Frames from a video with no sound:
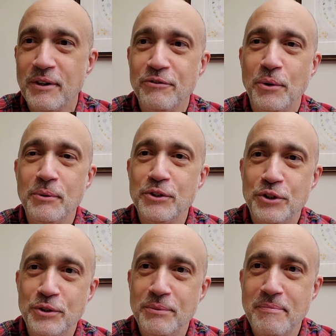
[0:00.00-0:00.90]
our former
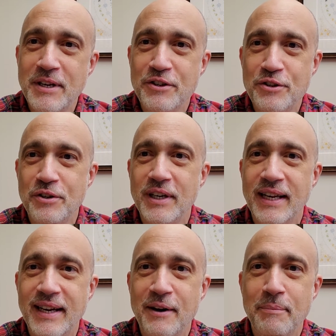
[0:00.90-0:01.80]
student minister
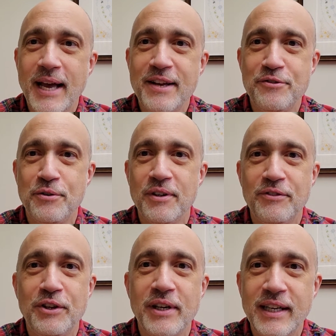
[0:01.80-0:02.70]
and now pastor
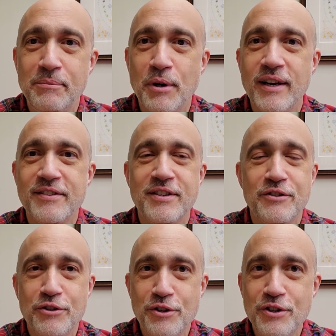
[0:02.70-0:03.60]
of United
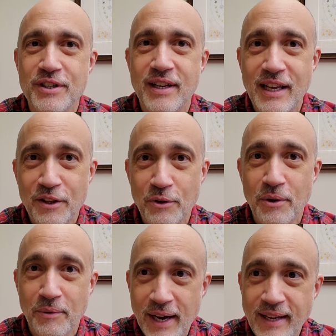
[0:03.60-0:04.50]
Protestant Church in Hilo,
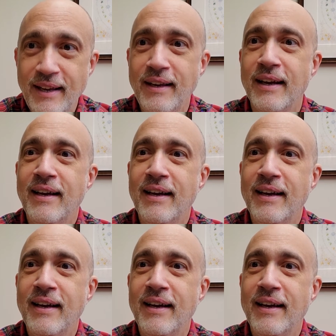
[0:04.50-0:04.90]
Hawaii,